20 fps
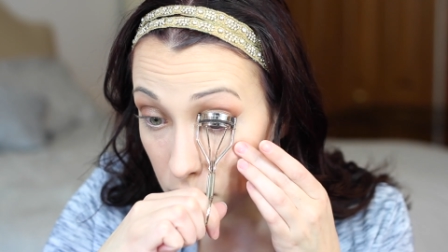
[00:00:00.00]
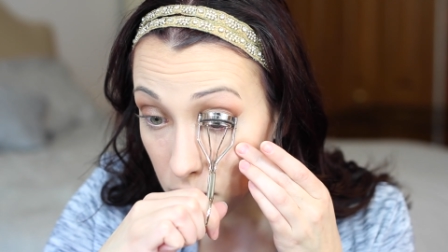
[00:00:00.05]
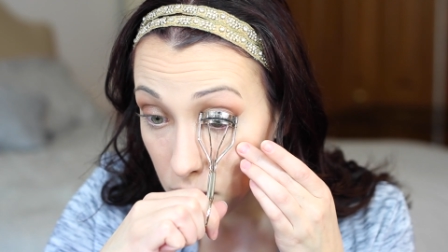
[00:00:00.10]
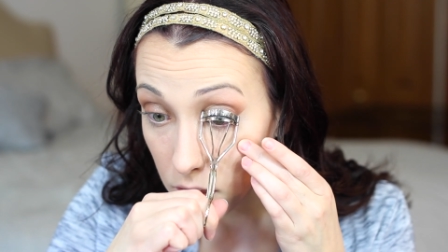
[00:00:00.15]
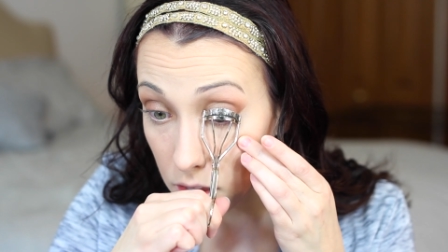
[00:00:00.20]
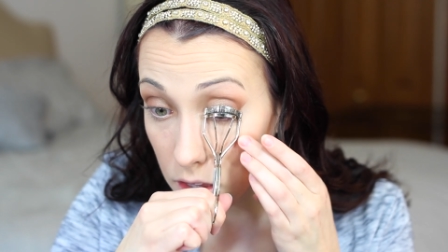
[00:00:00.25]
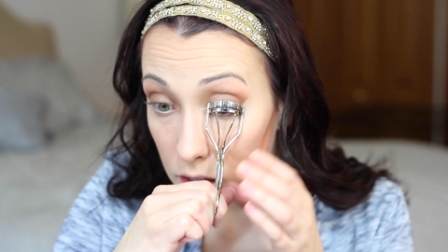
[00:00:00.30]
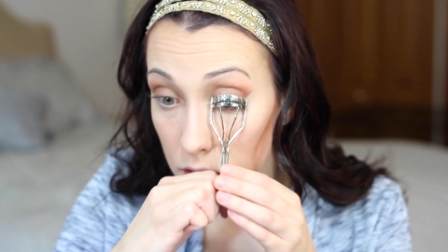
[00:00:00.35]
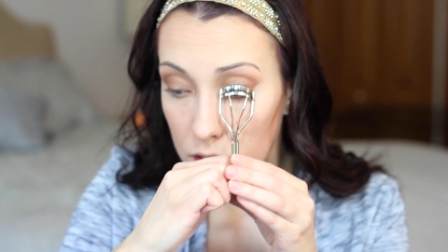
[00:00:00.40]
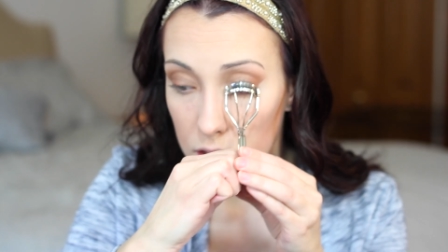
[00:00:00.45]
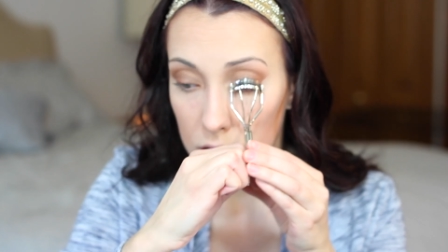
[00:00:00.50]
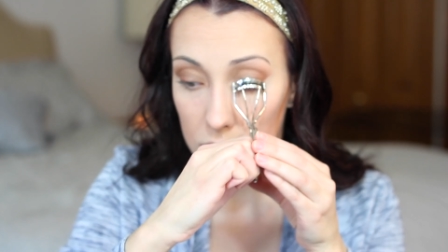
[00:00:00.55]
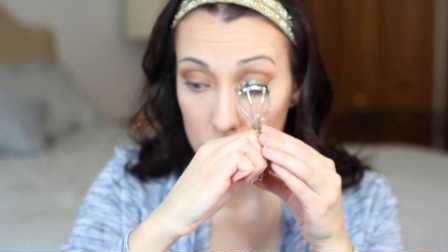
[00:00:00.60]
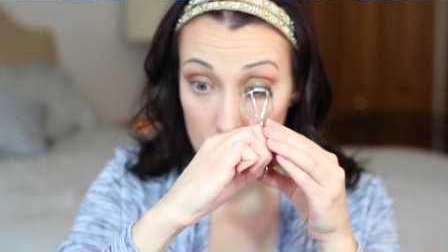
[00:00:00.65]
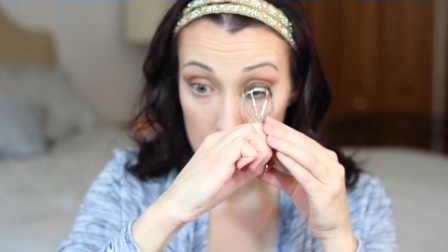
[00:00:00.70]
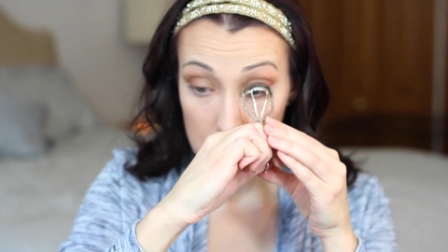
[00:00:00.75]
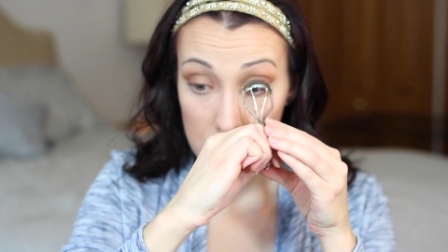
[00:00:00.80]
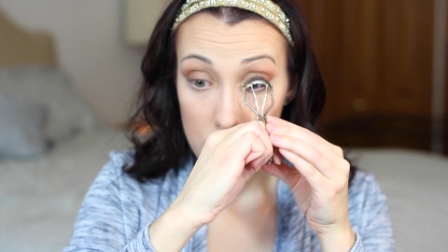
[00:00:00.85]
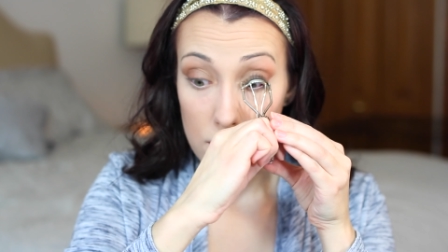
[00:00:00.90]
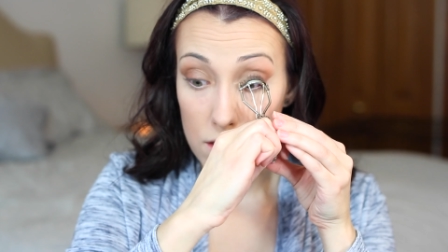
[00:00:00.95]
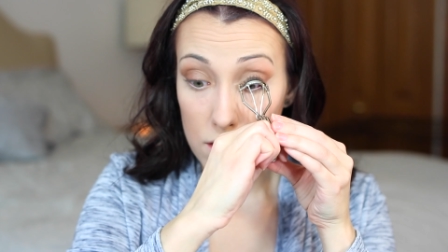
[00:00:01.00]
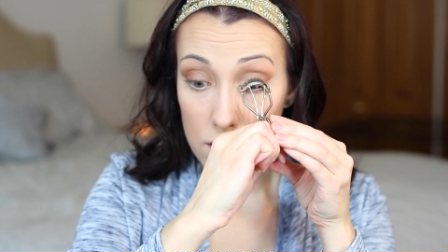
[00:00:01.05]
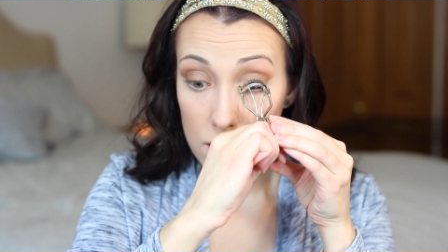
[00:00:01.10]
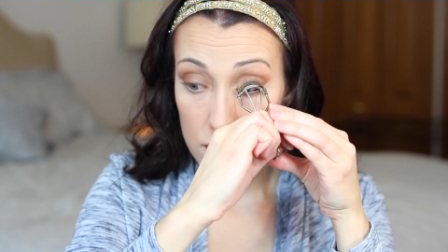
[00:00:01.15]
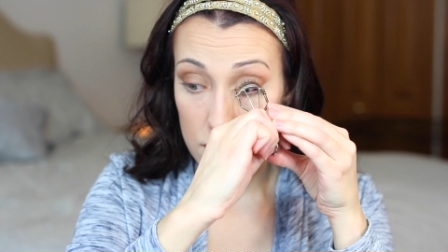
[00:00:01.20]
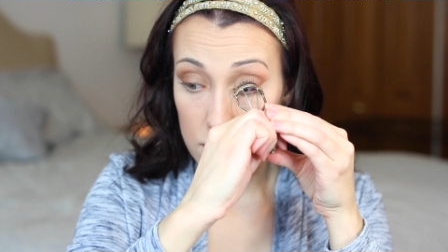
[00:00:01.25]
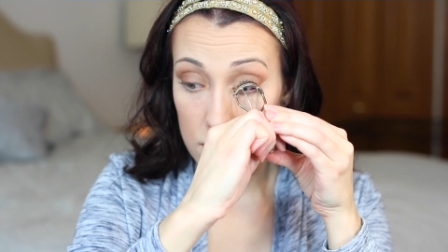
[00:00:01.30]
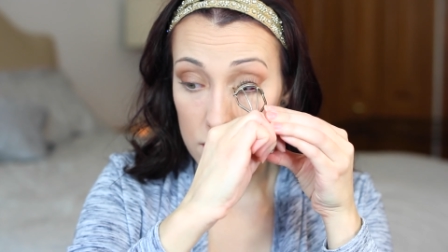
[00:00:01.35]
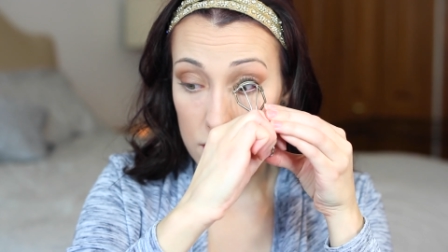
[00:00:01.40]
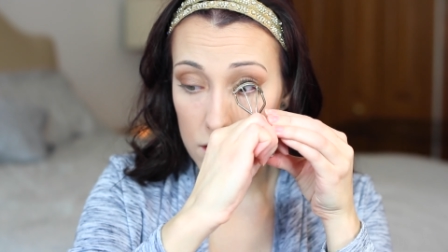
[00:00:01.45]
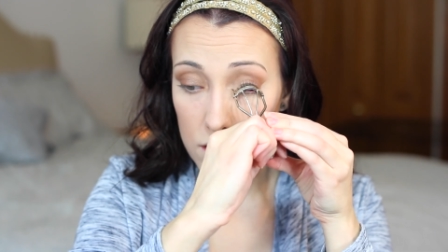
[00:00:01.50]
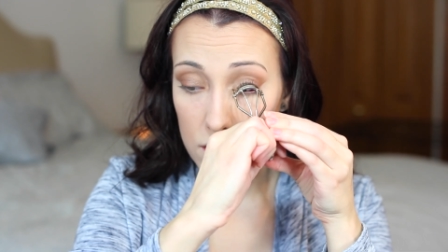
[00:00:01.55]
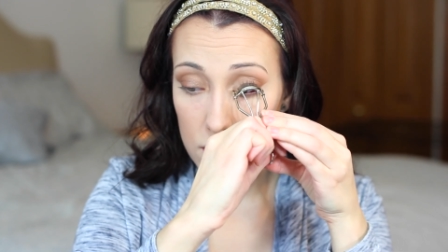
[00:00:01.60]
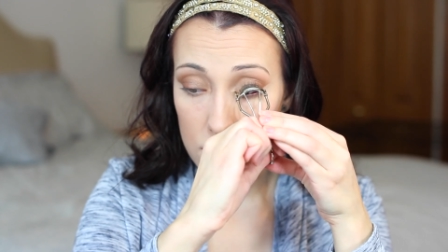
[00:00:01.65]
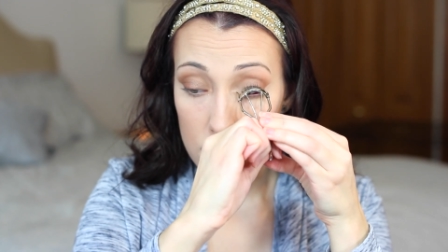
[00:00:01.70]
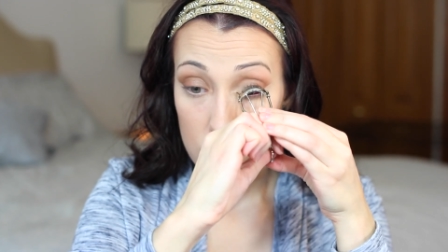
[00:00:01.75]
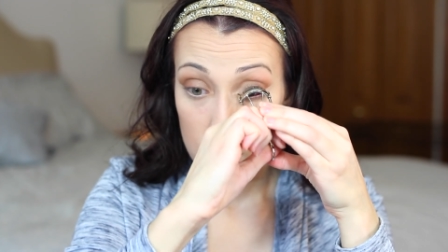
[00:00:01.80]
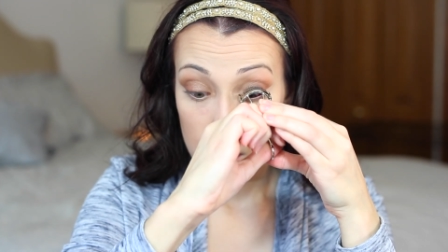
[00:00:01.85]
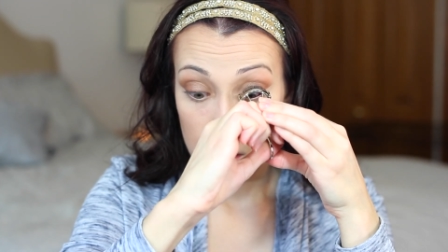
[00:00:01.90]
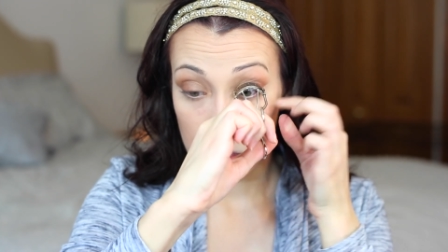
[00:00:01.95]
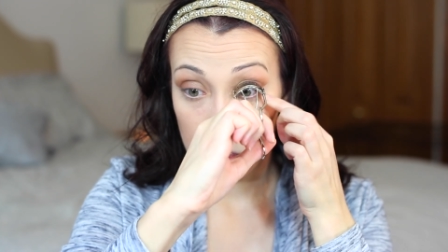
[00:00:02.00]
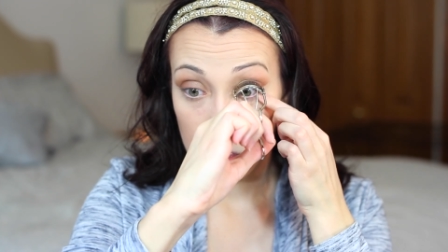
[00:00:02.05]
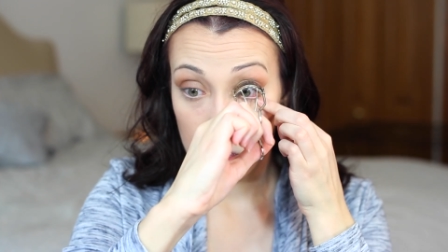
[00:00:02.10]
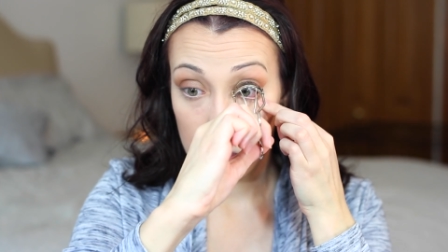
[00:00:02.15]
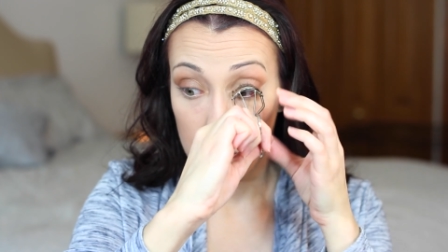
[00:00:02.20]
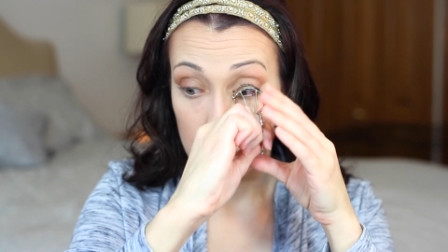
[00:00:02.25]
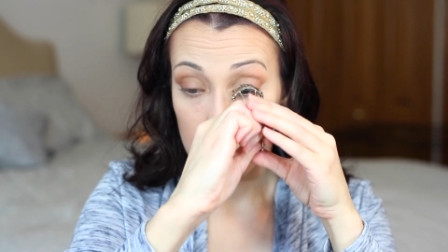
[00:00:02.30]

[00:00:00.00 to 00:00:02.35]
a few seconds just to make sure that my